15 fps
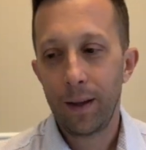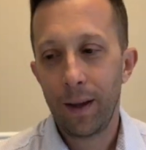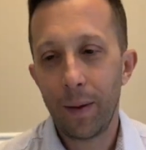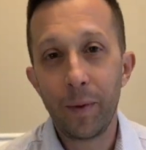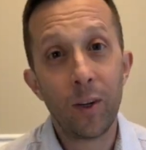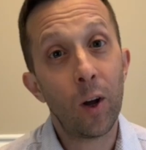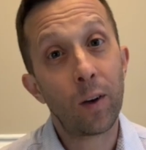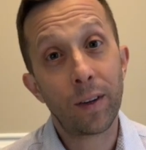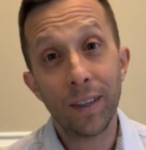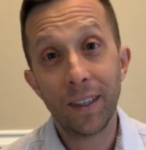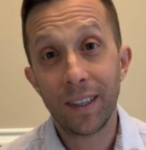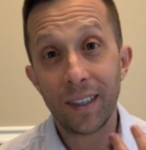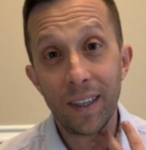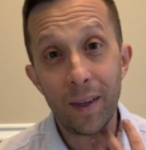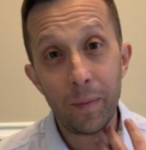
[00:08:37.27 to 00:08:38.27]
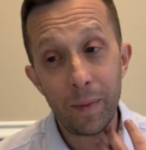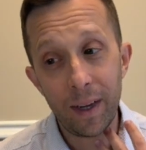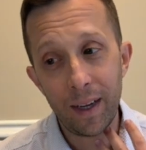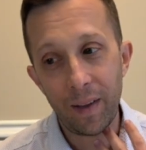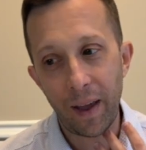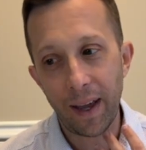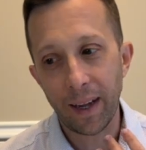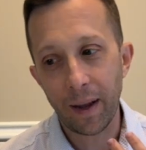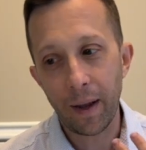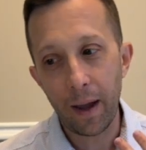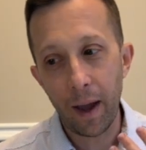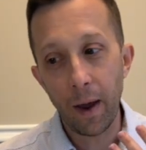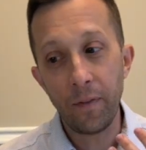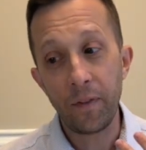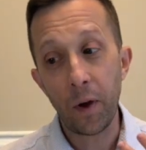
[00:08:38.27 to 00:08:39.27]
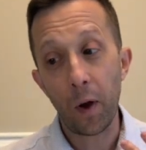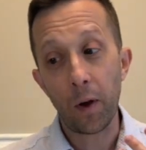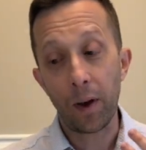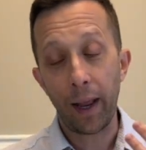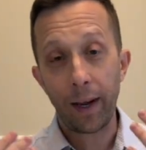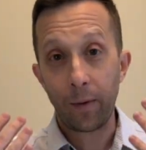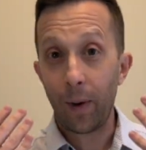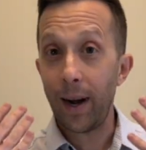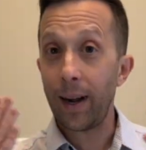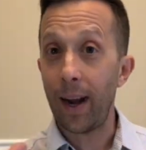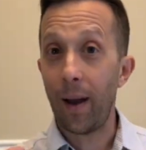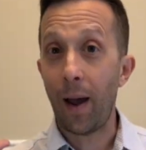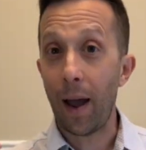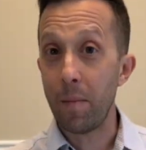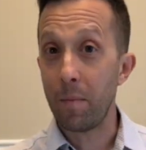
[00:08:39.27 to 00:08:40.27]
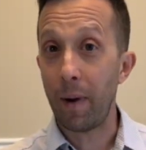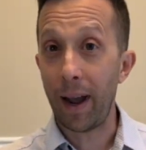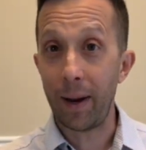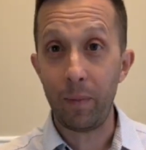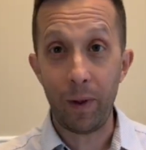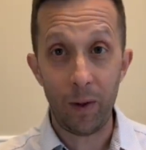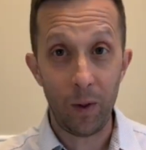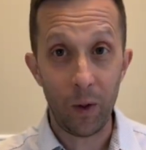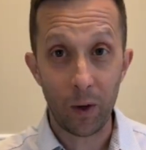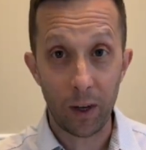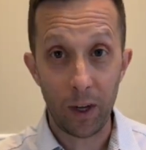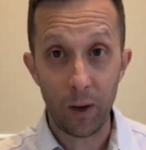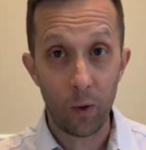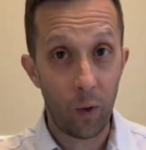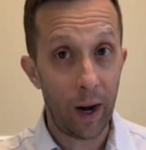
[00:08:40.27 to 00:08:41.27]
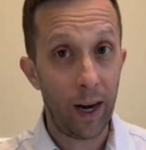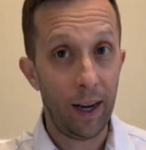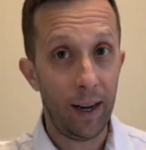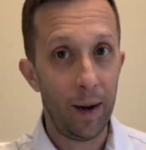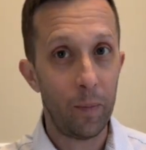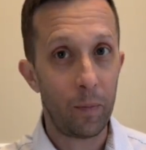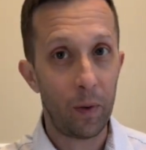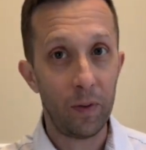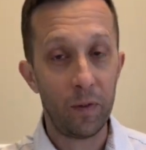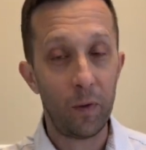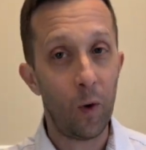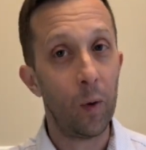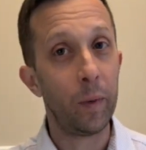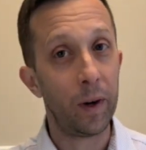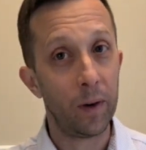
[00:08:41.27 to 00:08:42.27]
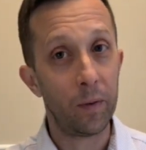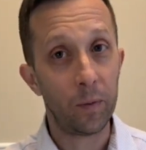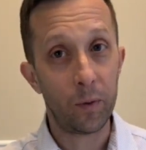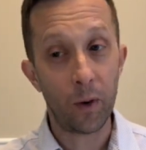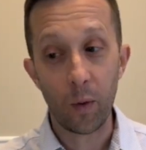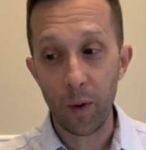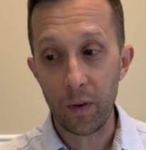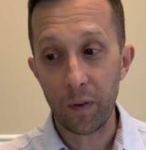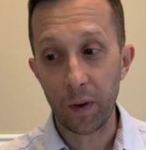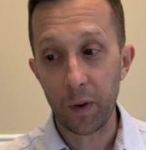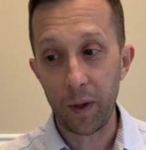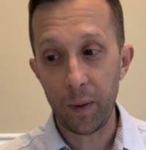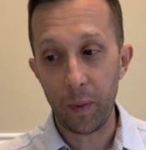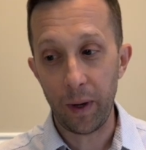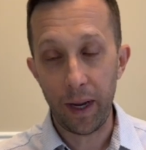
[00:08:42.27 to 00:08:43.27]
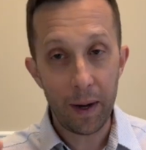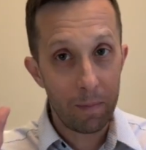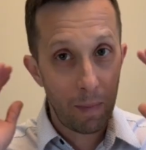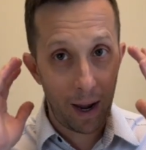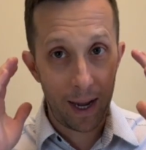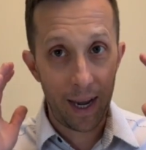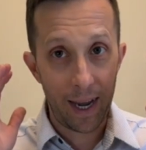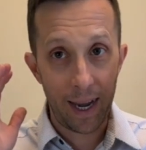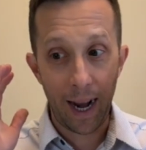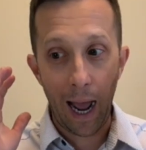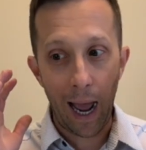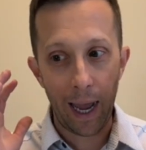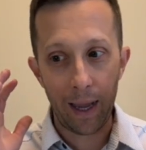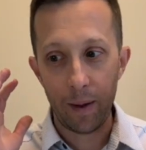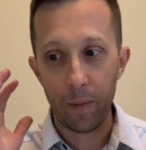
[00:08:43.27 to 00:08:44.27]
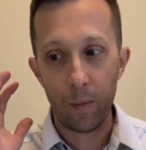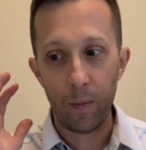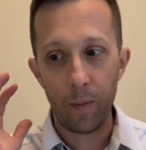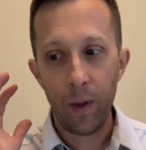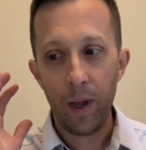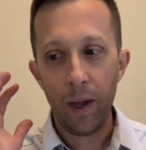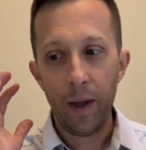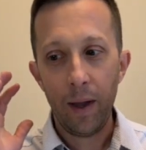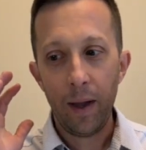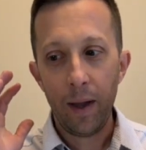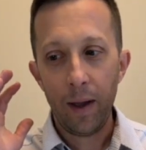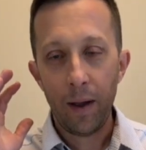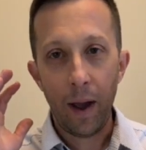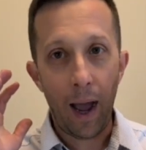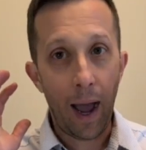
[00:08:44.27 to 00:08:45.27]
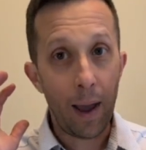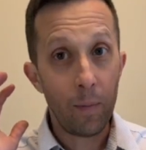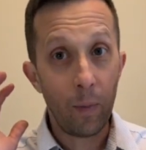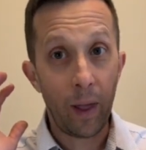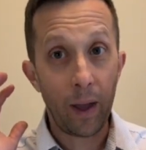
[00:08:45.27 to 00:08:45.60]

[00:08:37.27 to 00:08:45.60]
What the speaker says: I mean, y'all can see me, like, if y'all, like, right now, I might be looking great and performing terrifically, but in my head, I'm like